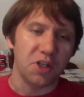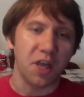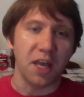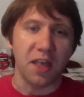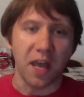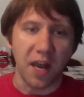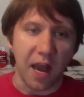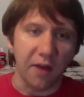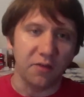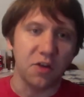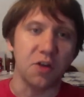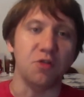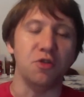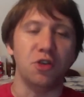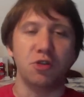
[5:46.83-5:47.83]
which they
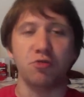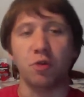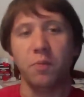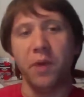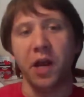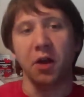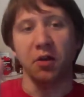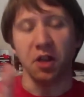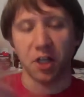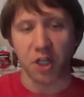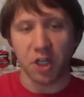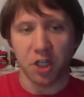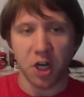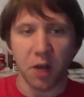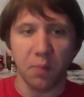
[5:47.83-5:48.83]
then have to use to
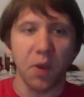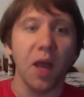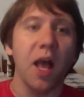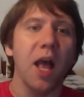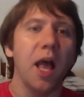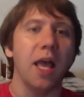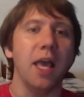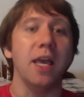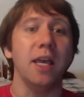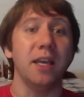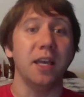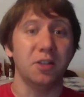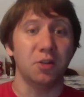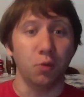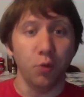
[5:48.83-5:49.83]
repair the ship.
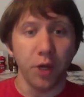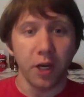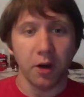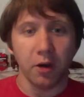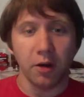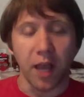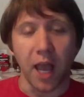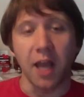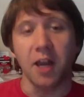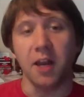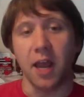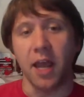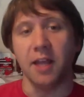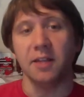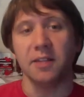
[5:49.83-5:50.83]
It gets
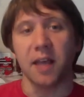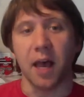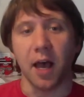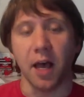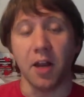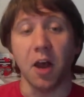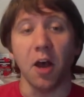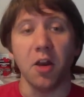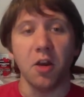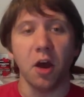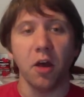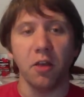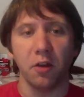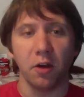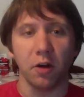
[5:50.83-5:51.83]
weird, and it ends on
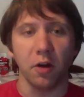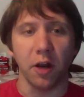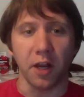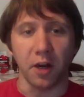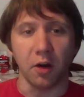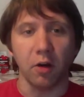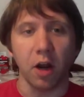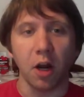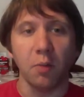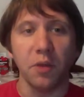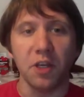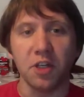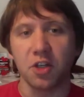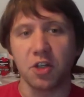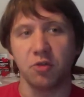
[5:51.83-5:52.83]
another
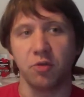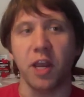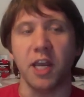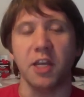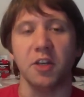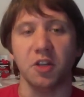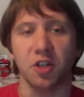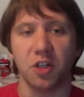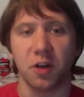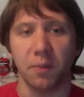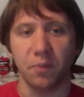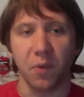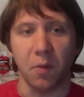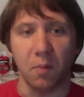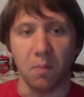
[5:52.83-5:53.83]
incredibly
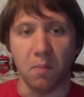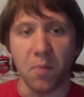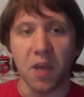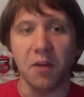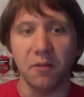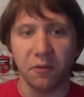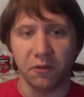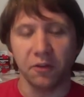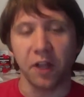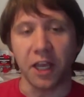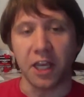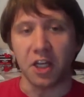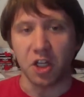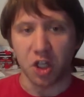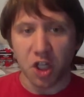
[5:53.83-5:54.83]
strange
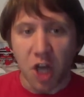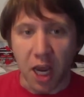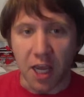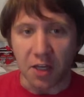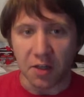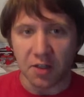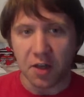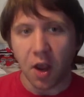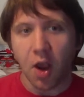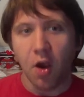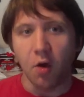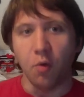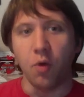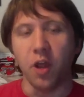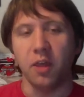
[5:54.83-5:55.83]
mid-flight
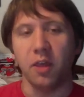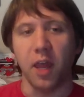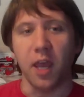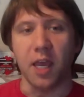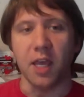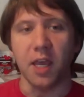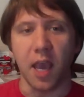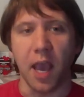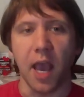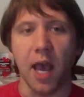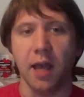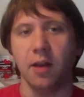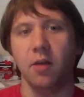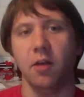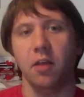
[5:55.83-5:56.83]
chase with a
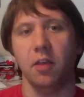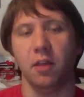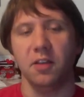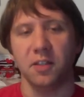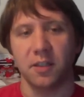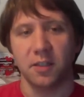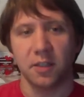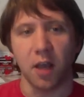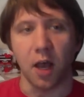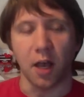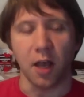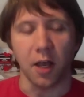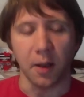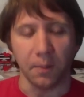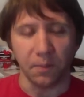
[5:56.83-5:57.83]
cat
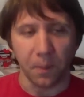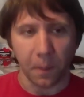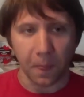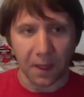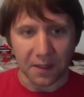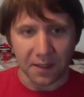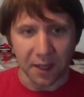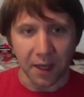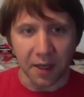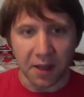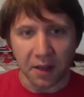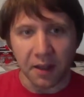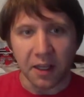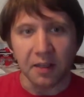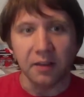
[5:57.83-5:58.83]

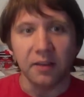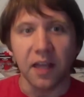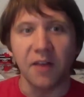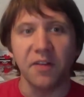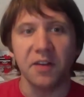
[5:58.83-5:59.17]
psychically